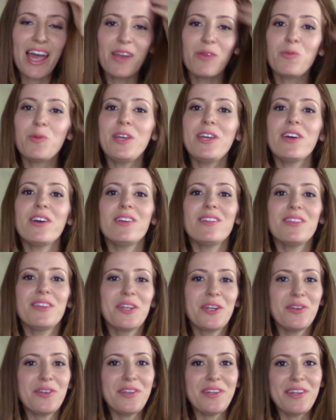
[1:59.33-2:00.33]
and we are
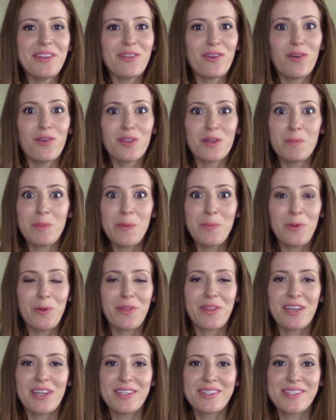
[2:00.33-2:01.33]
literally the only people
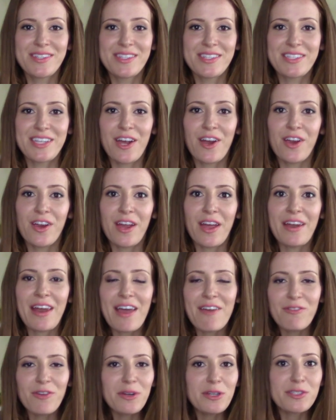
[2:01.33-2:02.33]
with kids in this area, and
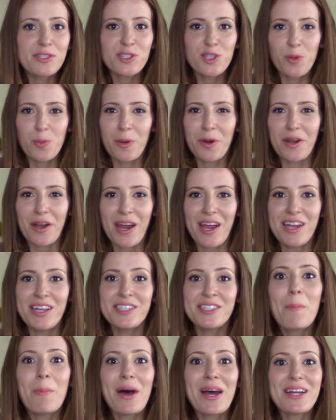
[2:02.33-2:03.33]
everyone is super
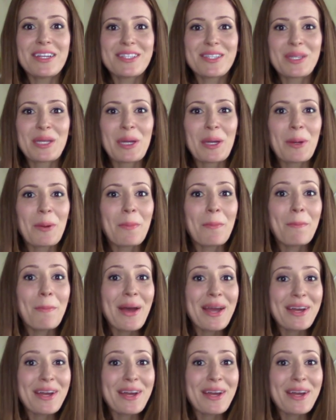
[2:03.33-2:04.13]
nice, but my